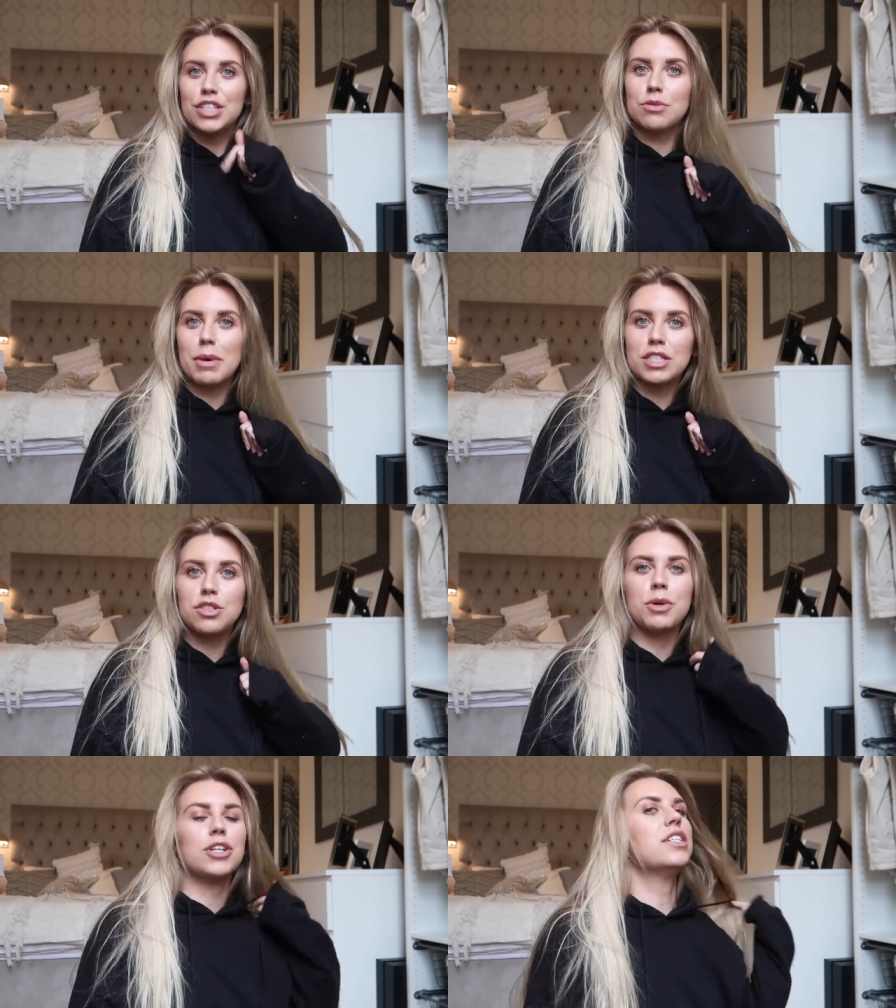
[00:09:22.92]
just
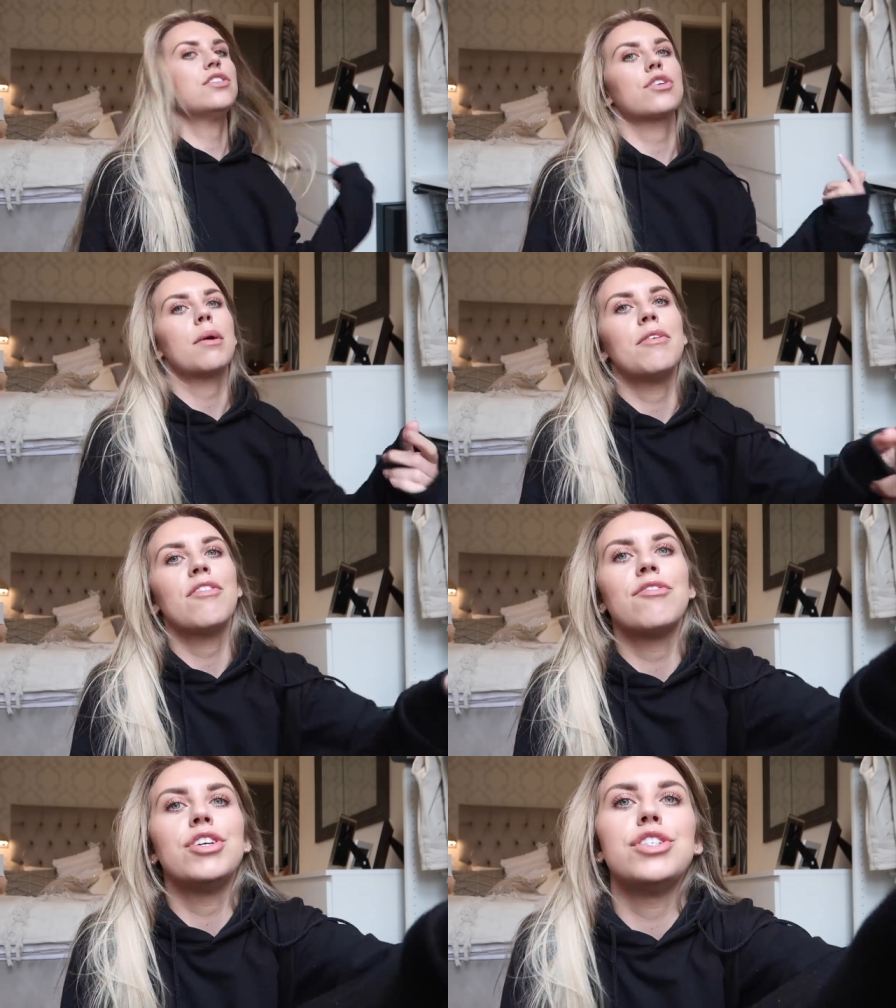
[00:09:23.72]
message me on Instagram if
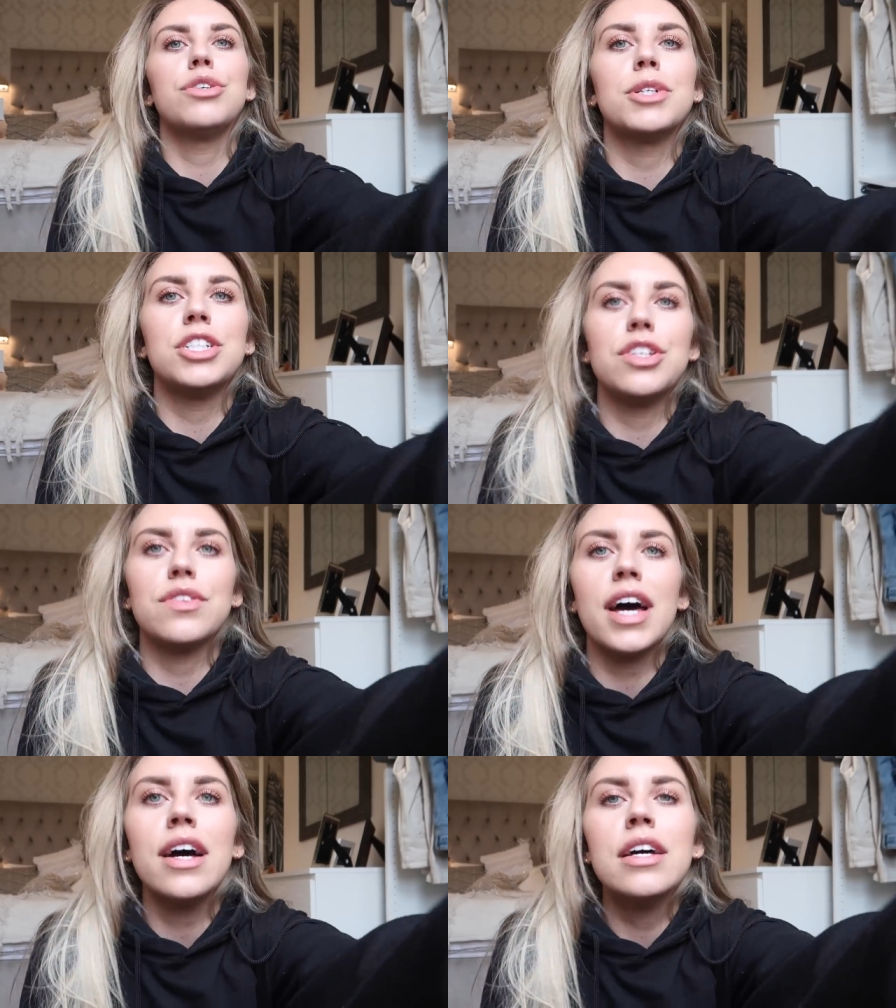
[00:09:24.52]
ever you do want to do
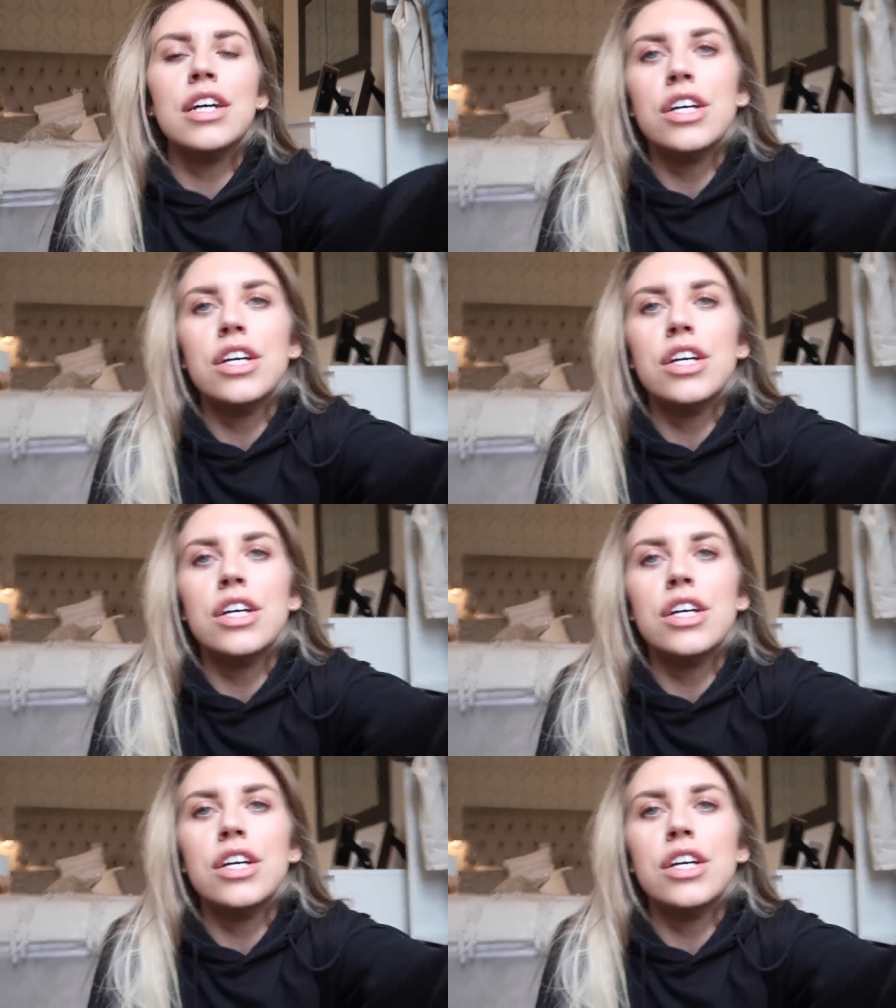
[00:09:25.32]
that.